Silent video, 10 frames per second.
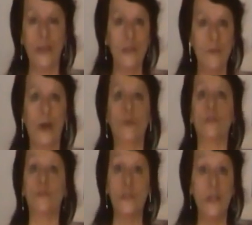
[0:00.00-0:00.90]
great
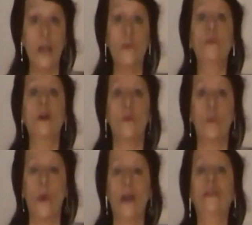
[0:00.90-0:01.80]
amount of
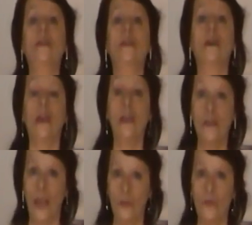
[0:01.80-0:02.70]
time,
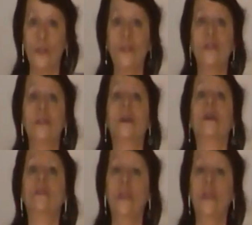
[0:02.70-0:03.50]
money, and effort,